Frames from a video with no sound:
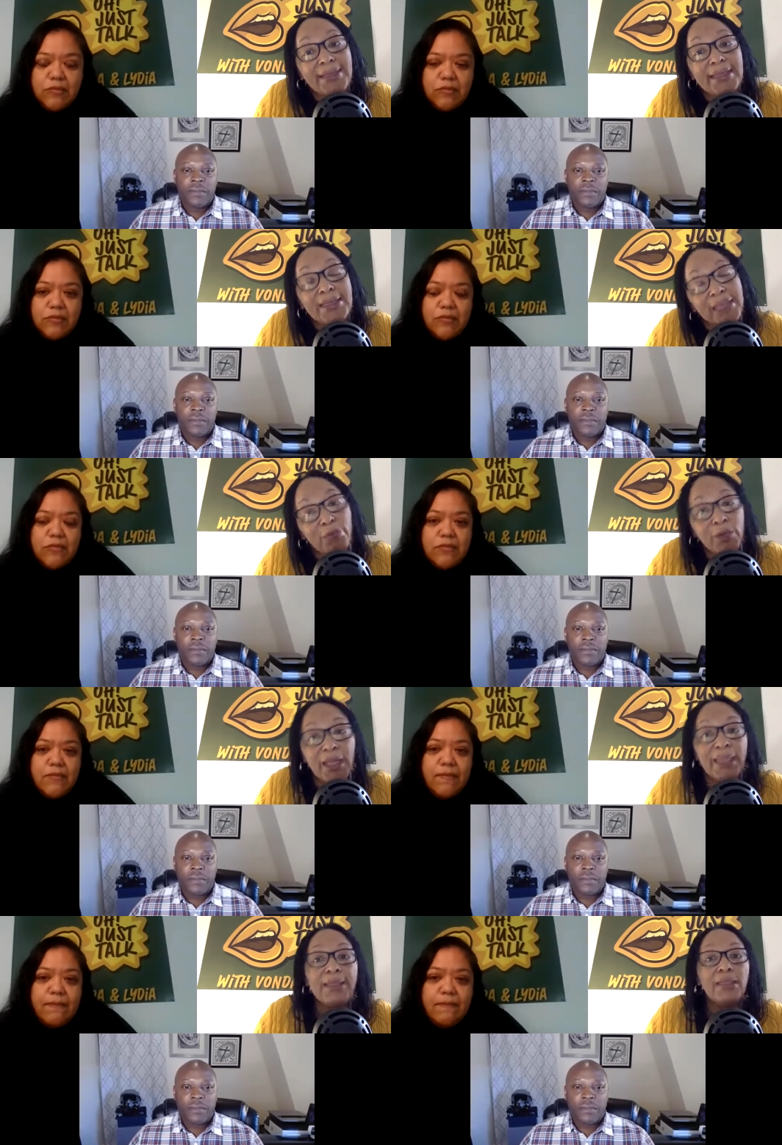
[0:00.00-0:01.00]
Speaker 1: anything
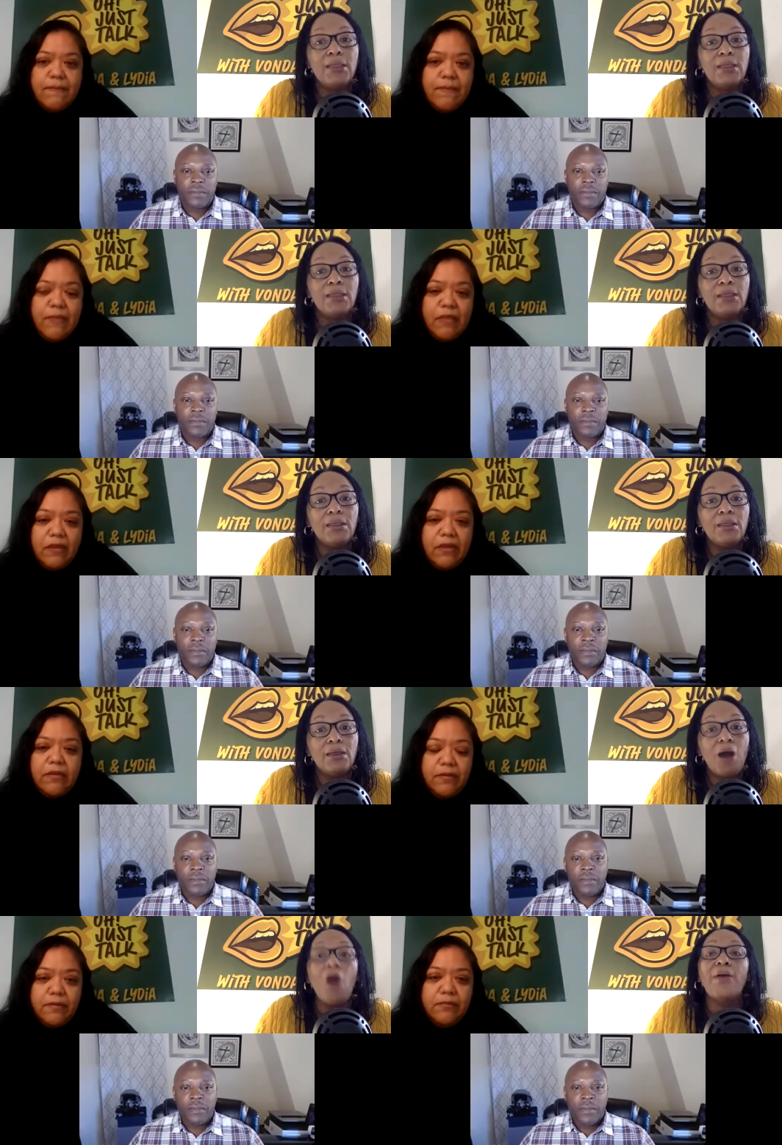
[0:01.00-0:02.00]
really.
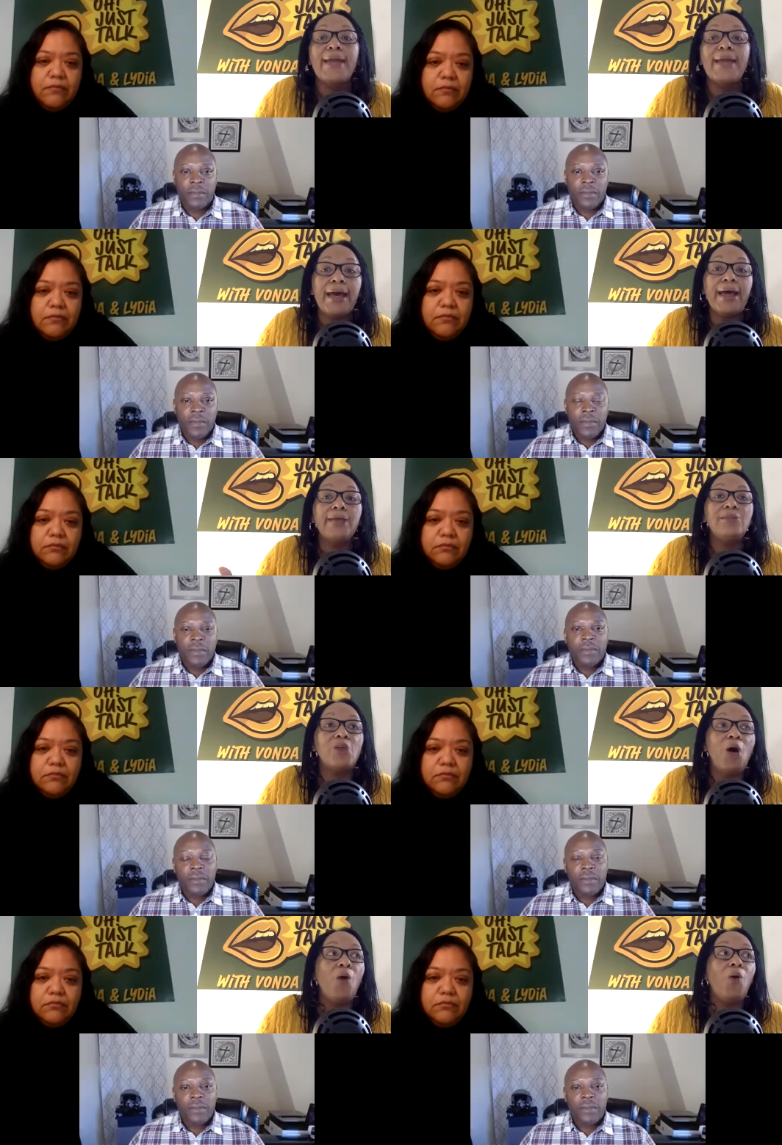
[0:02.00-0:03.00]
Okay, yeah,
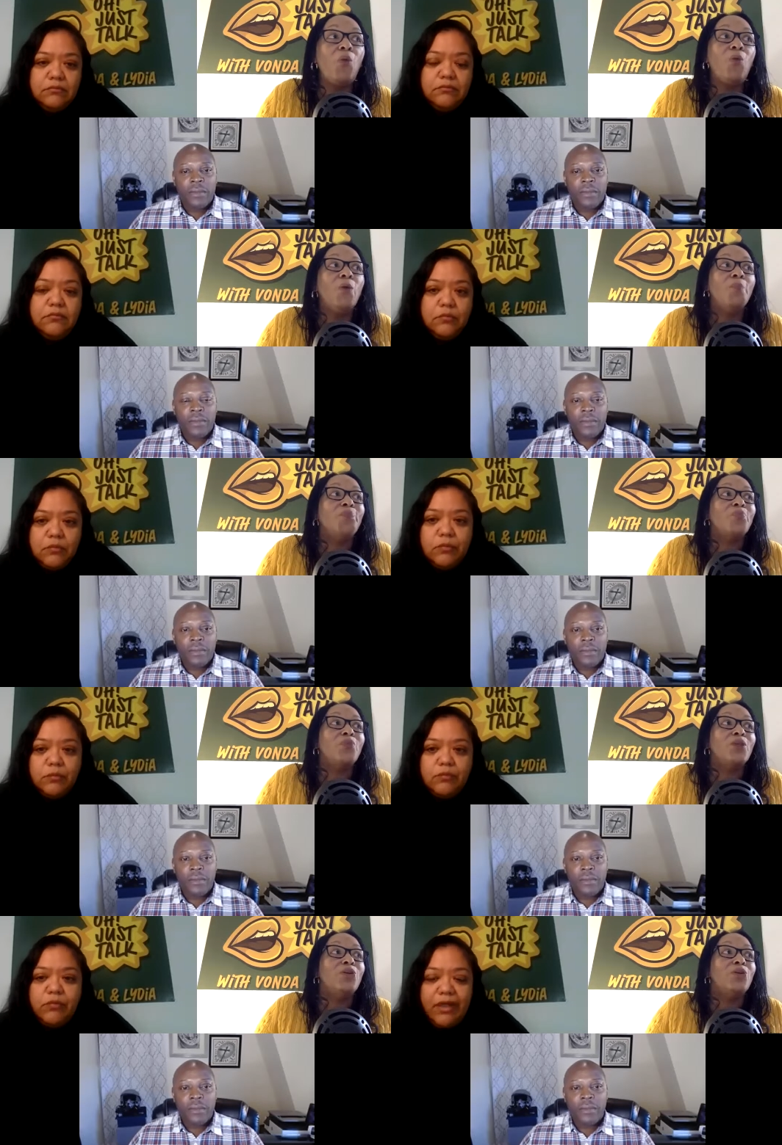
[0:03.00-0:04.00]
so.
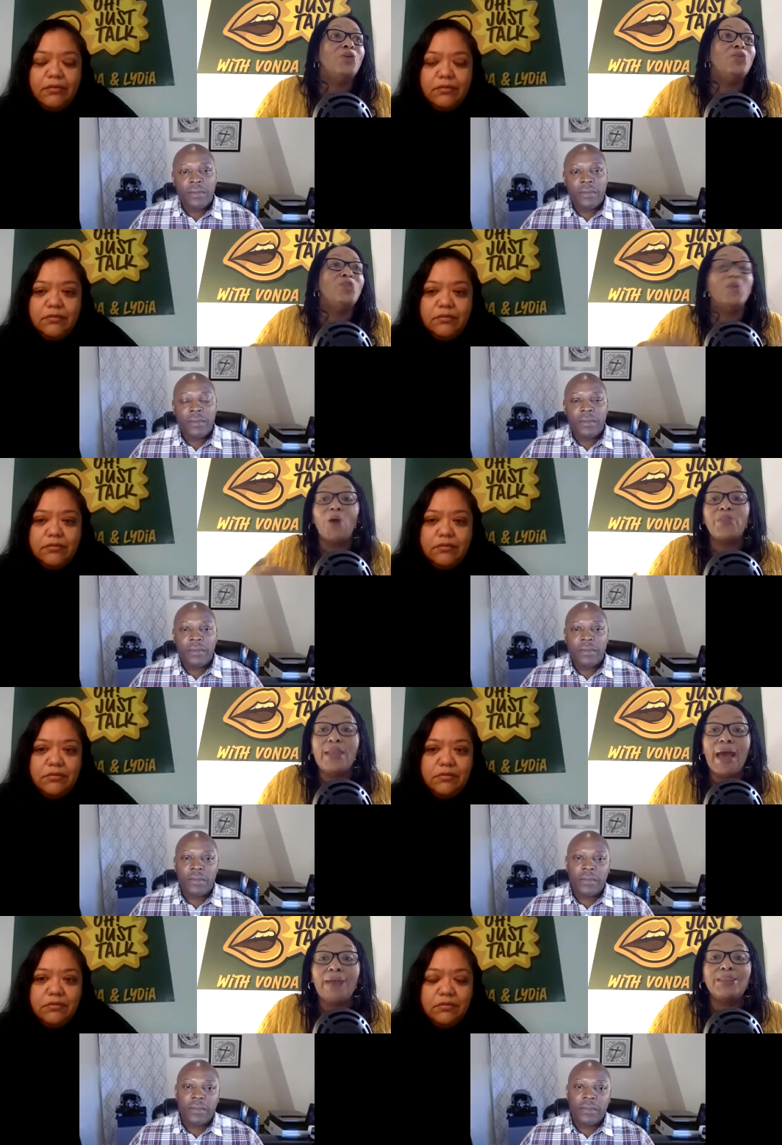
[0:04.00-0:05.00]
Right you know, the
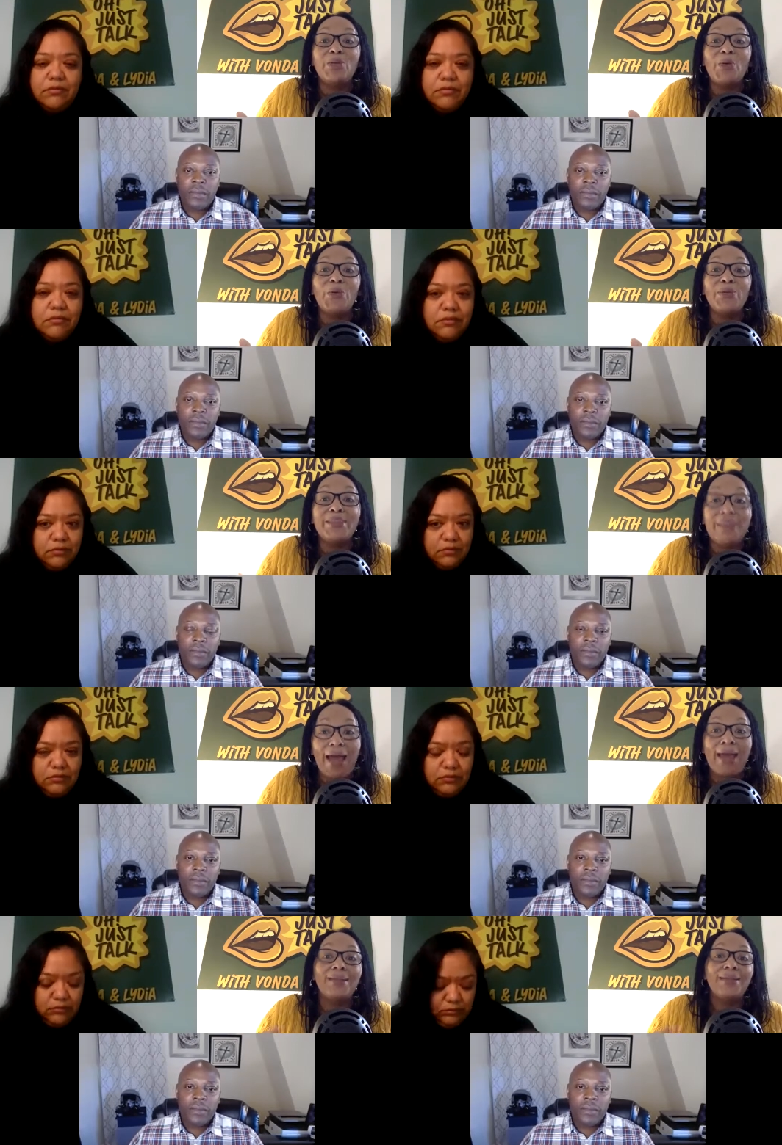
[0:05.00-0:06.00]
national
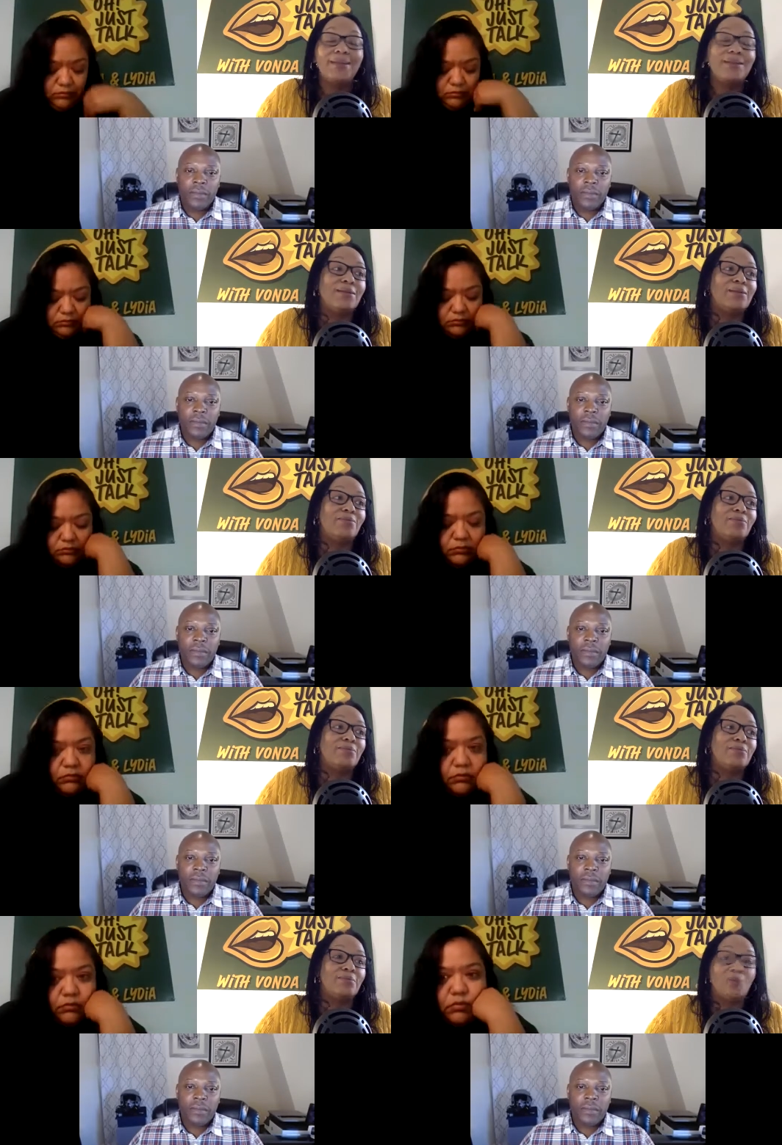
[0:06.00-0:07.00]
debt,
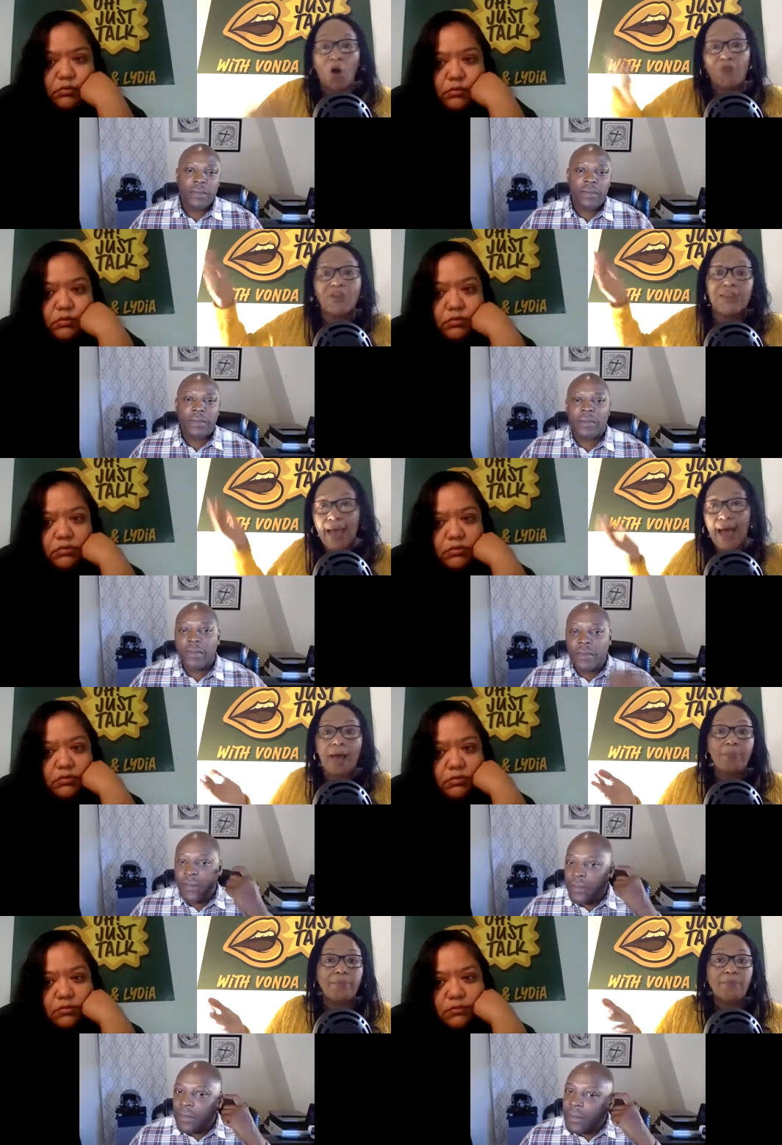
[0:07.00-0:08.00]
over the top,